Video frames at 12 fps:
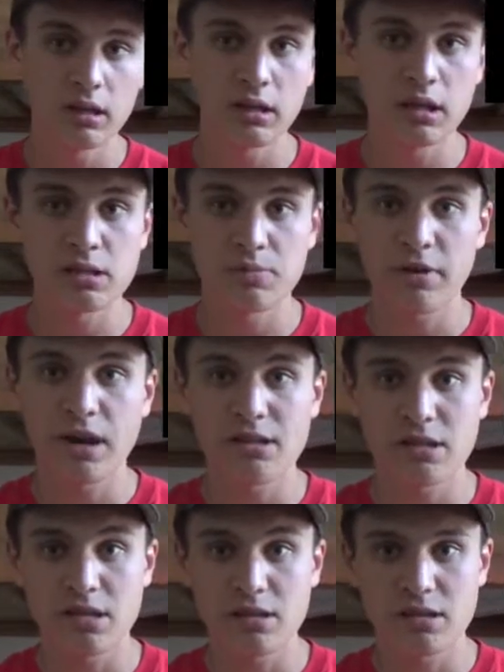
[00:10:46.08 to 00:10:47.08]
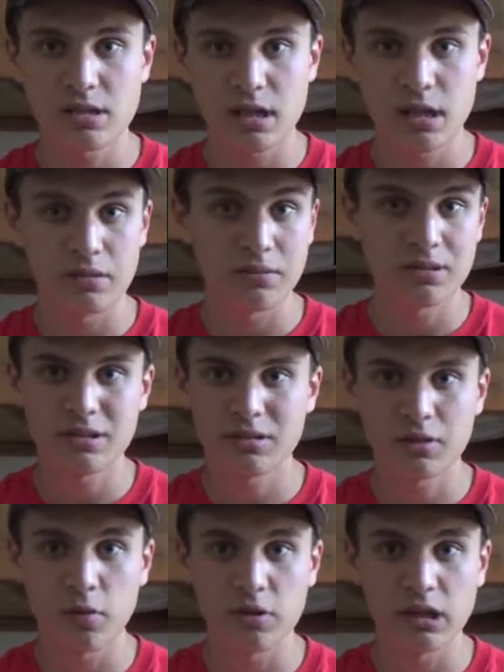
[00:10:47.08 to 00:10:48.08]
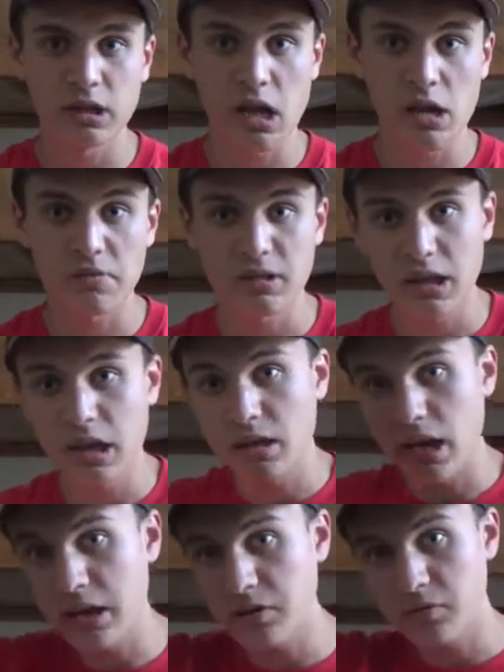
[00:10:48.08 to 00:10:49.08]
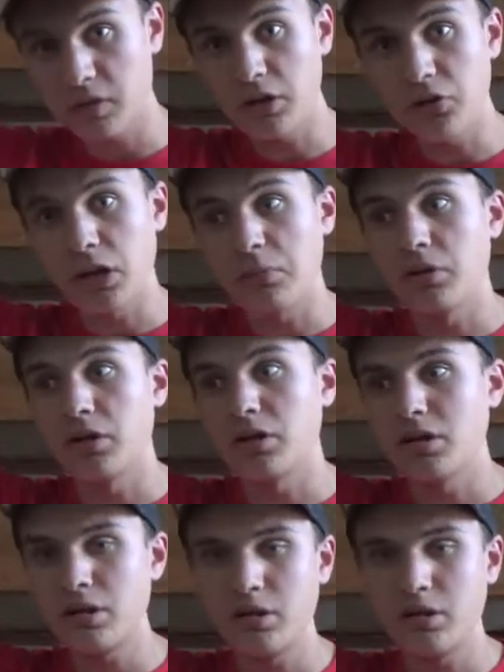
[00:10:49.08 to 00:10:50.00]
these prizes, and quoting the Angry Video Game Nerd,